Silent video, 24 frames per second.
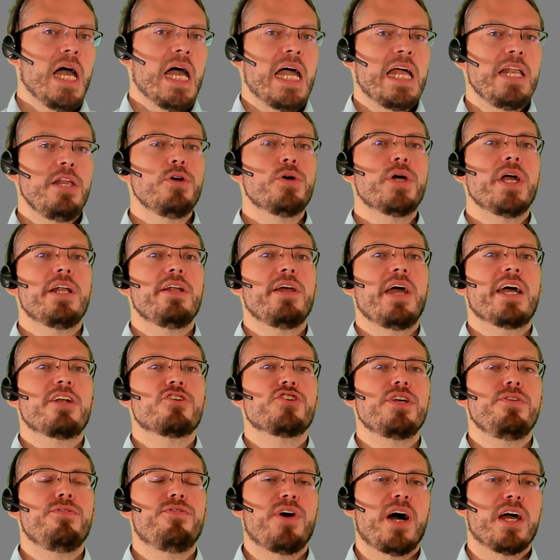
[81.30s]
And you can
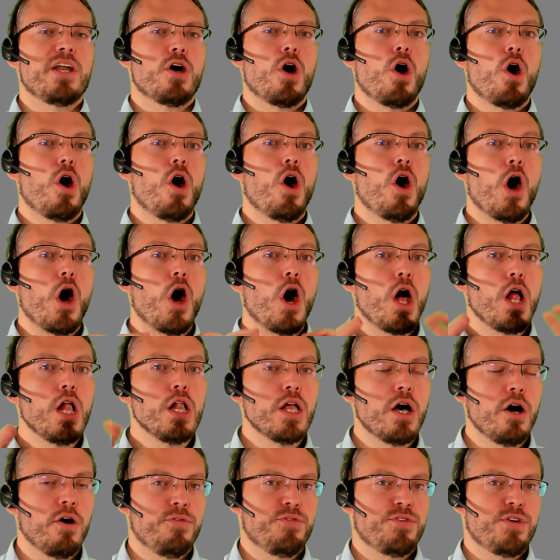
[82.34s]
actually find
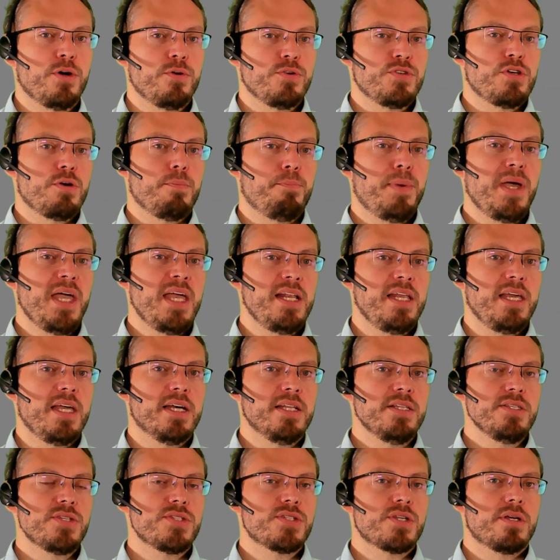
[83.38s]
all of those
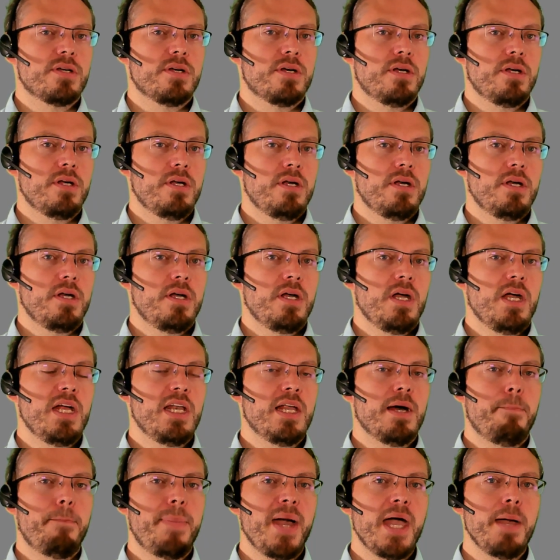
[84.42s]
opinions
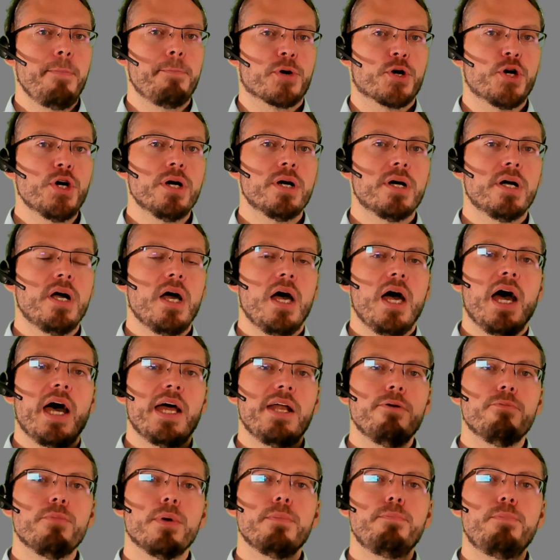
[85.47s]
in a paper,
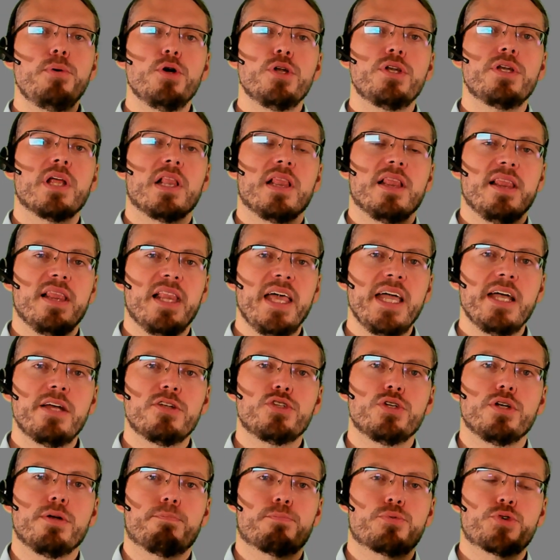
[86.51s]
and I will put the link
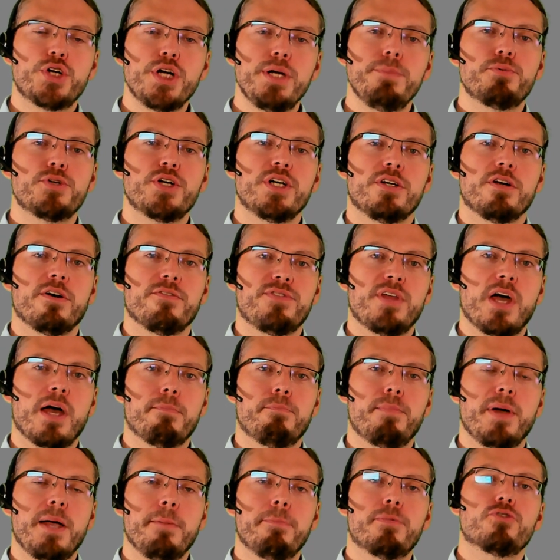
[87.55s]
to the preprint of
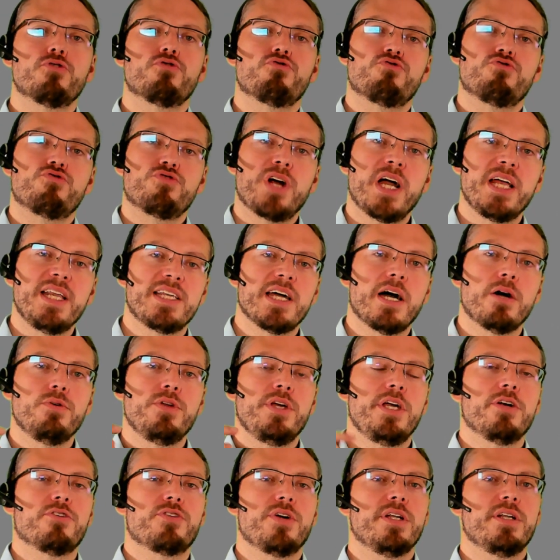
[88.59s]
that paper right down
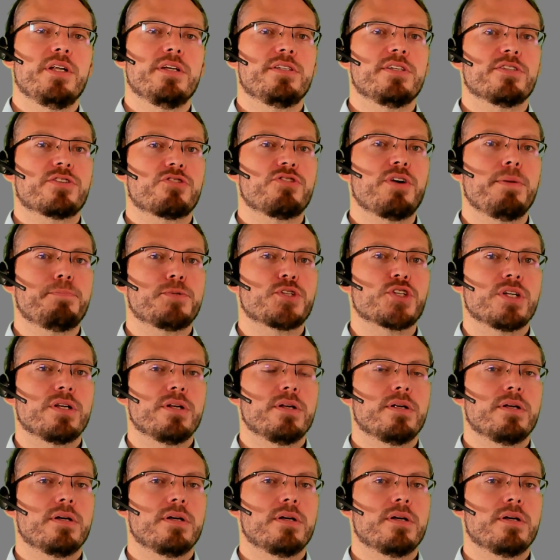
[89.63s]
here in the description.